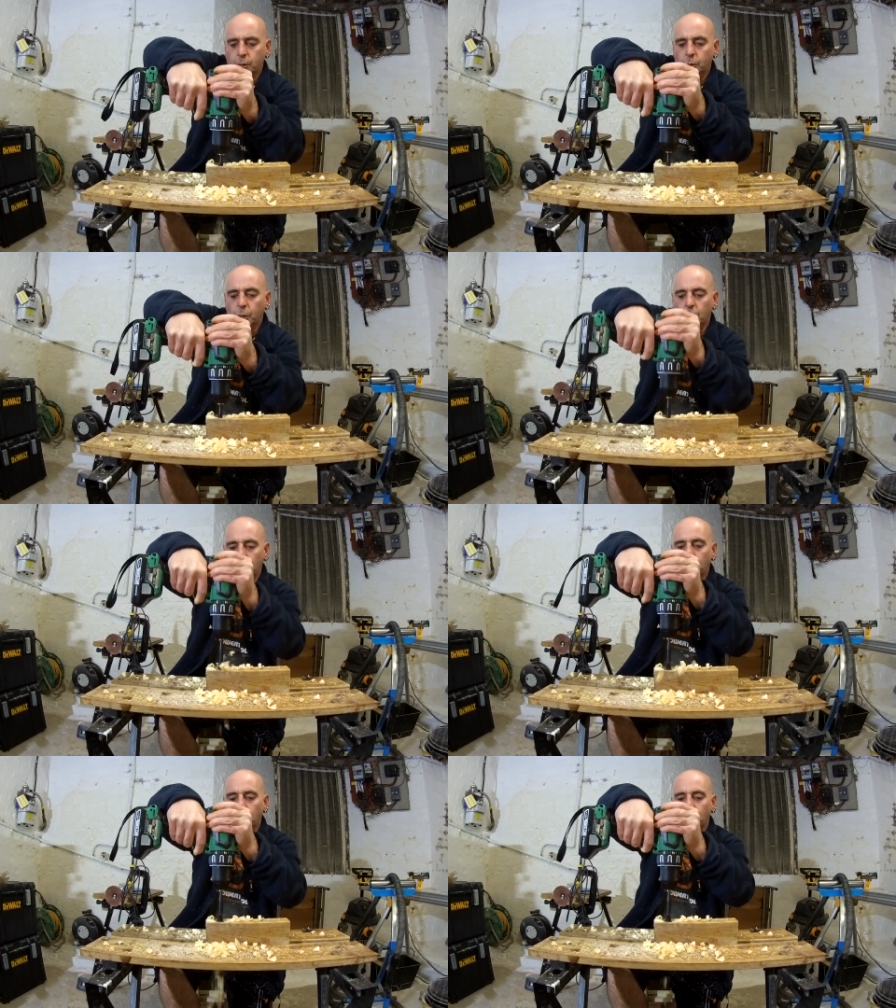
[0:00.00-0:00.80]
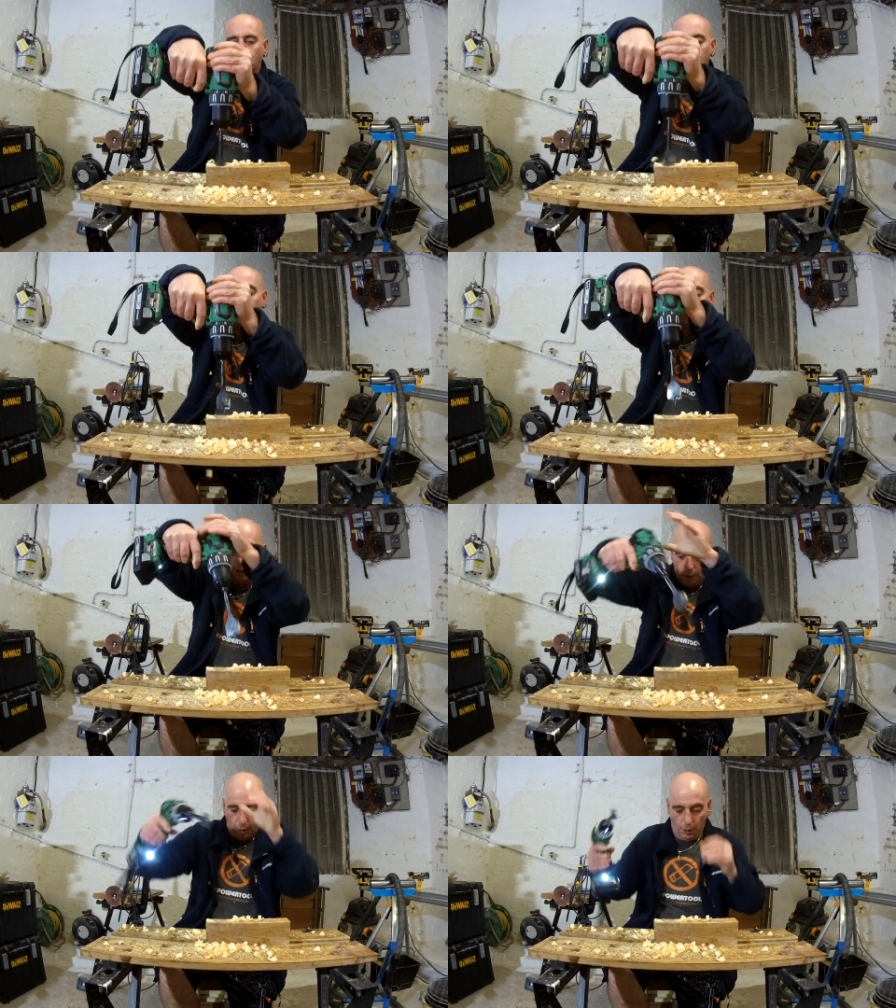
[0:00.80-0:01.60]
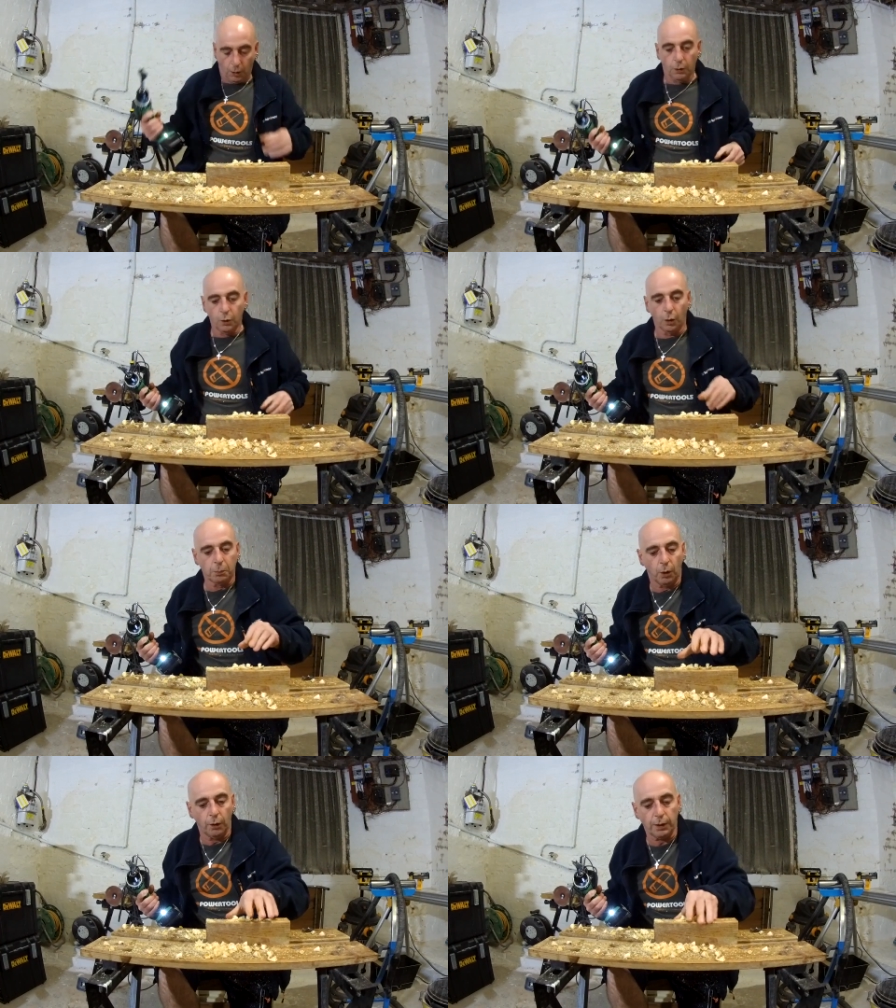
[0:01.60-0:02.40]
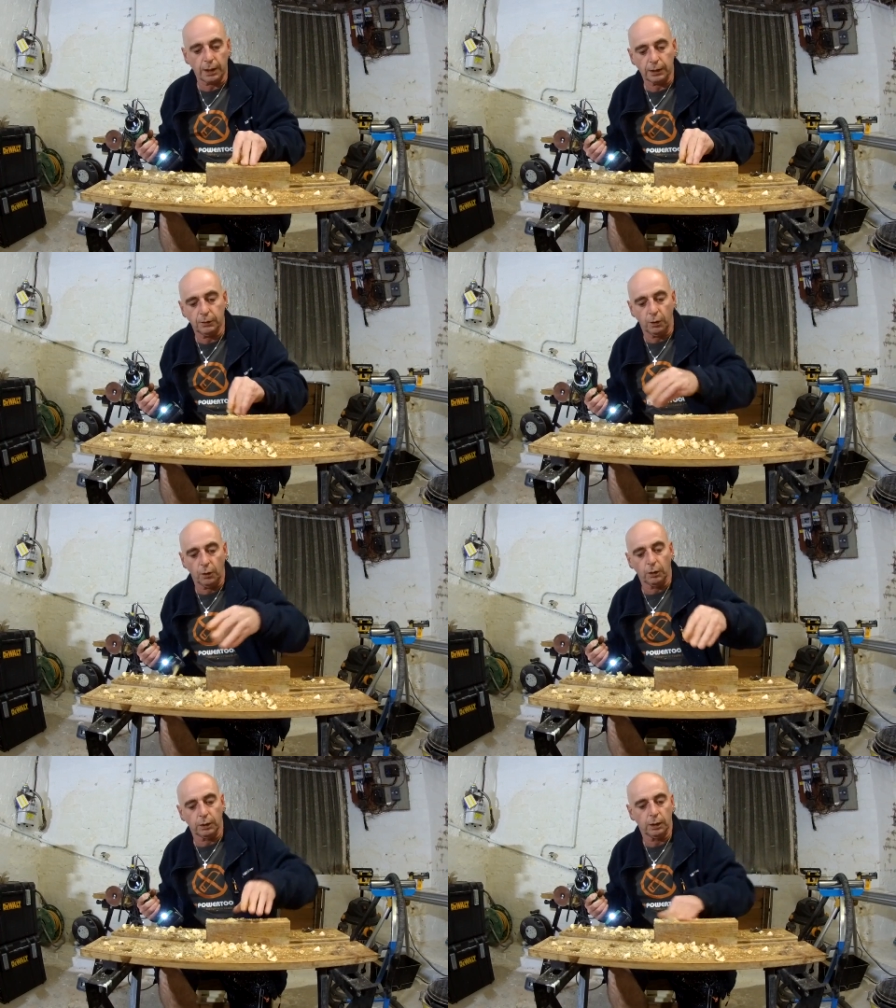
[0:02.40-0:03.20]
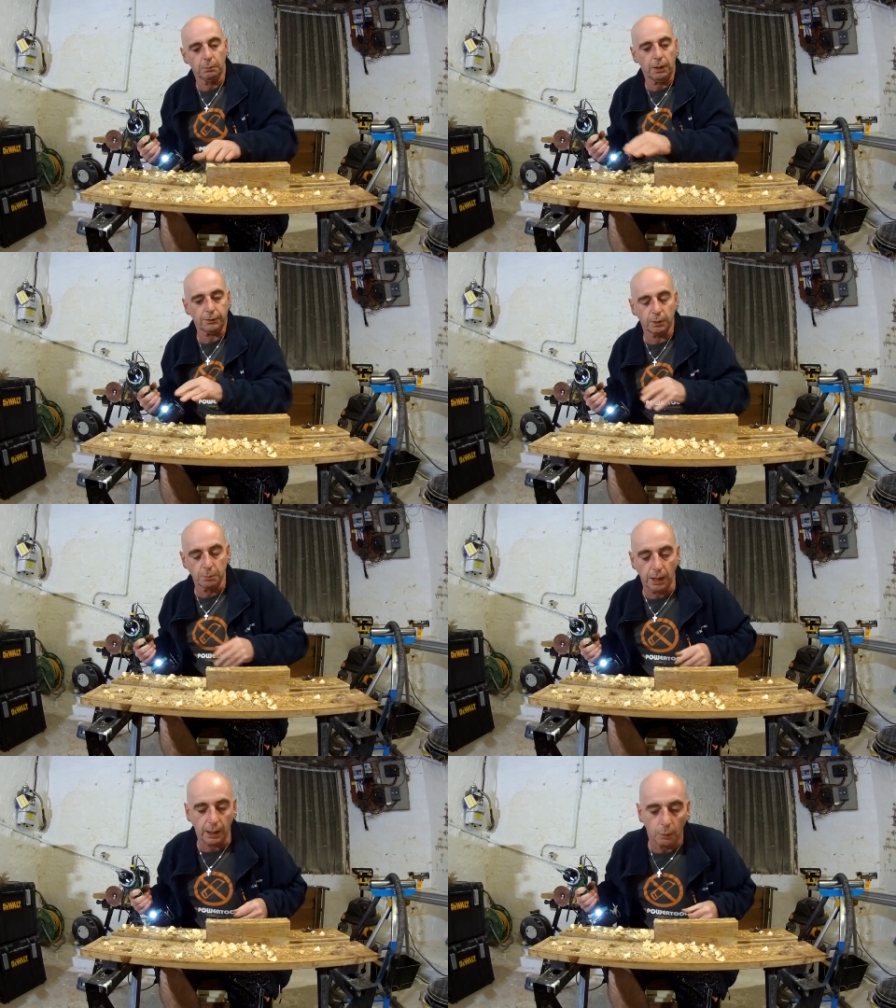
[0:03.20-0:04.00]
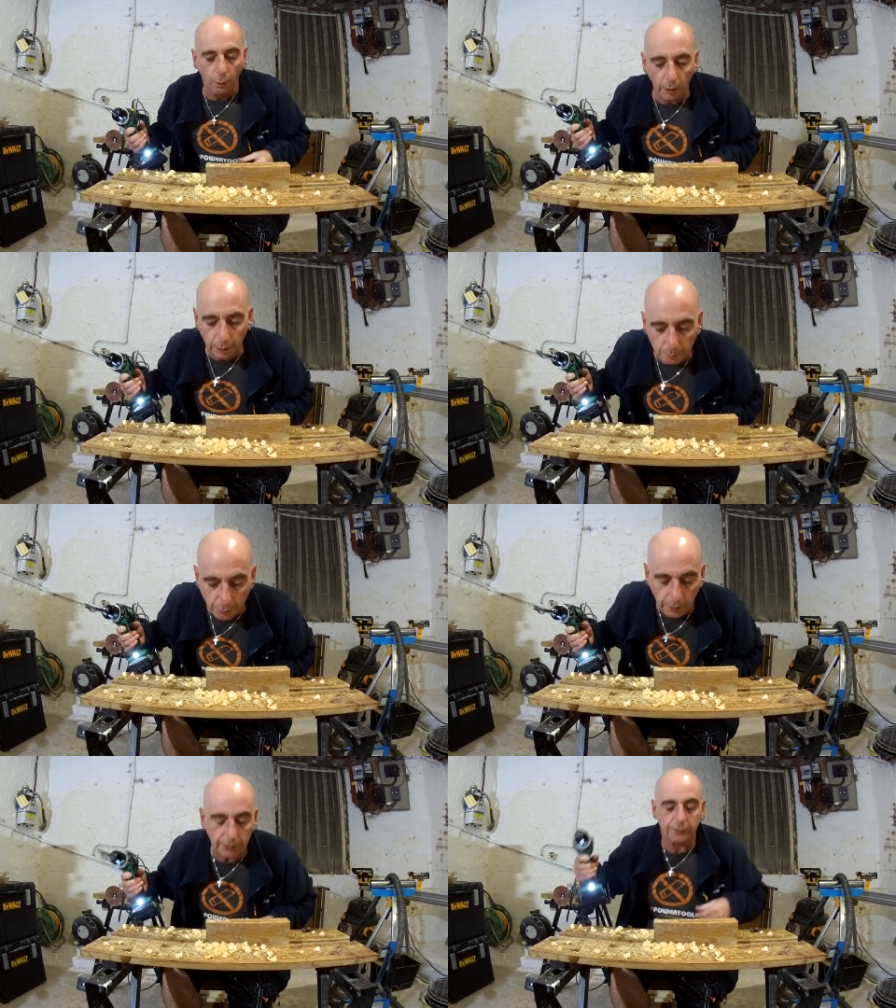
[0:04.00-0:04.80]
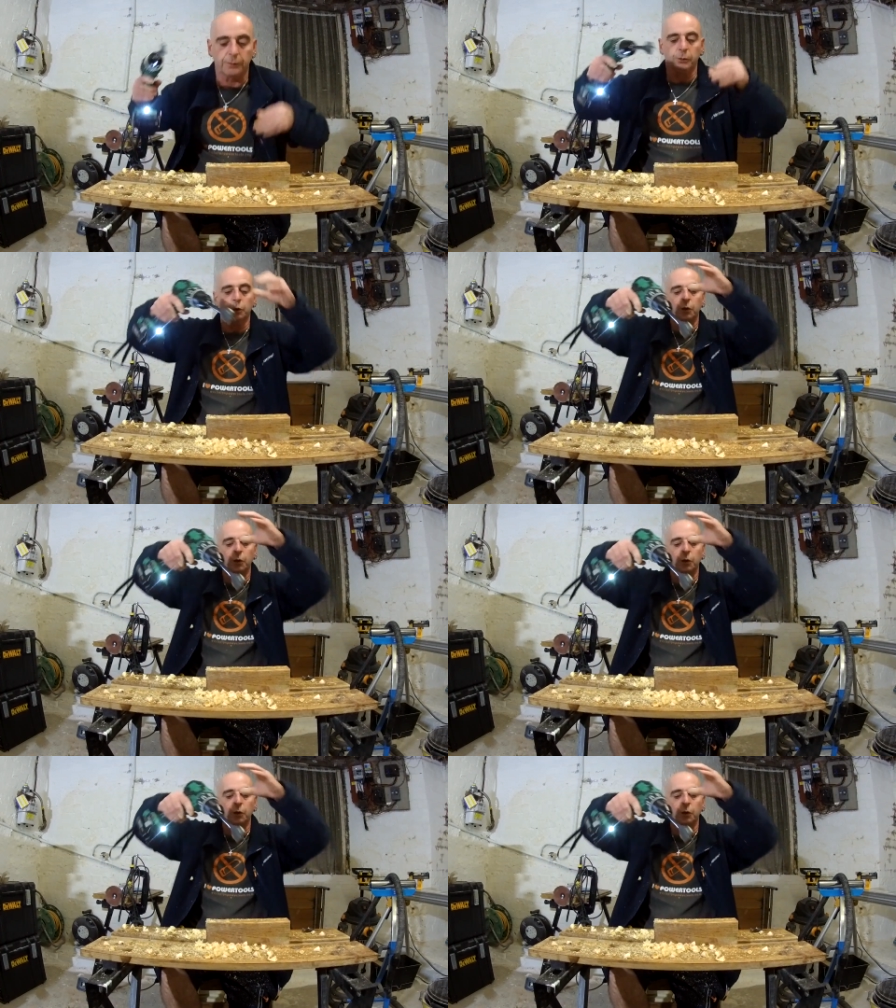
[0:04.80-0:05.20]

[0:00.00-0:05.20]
Whoa! No bother at all. Must admit, well impressive. We'll